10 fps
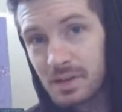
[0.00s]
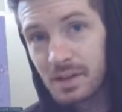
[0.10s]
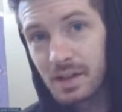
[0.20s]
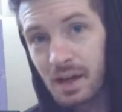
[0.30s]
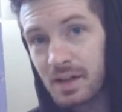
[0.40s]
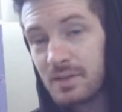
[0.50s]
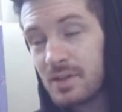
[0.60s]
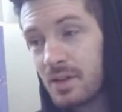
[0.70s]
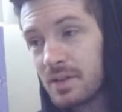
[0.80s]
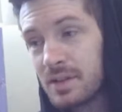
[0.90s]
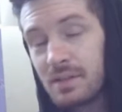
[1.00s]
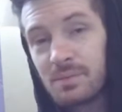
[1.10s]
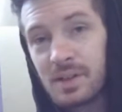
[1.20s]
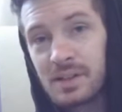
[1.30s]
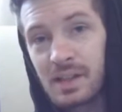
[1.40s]
Like, I don't even know that they've
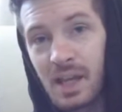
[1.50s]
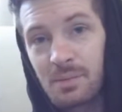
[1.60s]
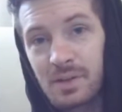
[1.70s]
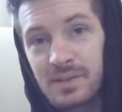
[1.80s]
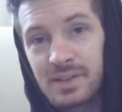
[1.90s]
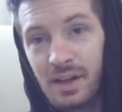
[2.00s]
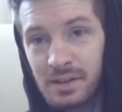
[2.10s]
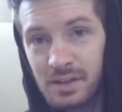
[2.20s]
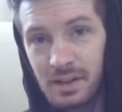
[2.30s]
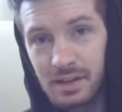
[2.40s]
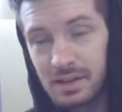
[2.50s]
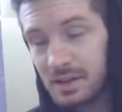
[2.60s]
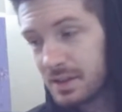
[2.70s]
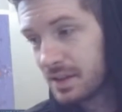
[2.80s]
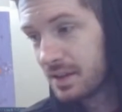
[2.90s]
played the game or even tested it.
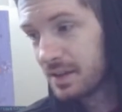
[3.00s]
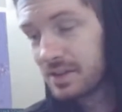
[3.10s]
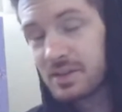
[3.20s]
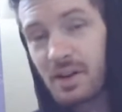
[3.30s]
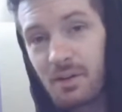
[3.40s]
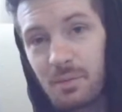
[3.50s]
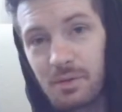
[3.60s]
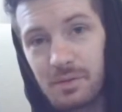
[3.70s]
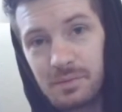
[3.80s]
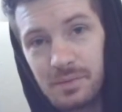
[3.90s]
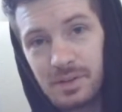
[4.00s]
It's terrible.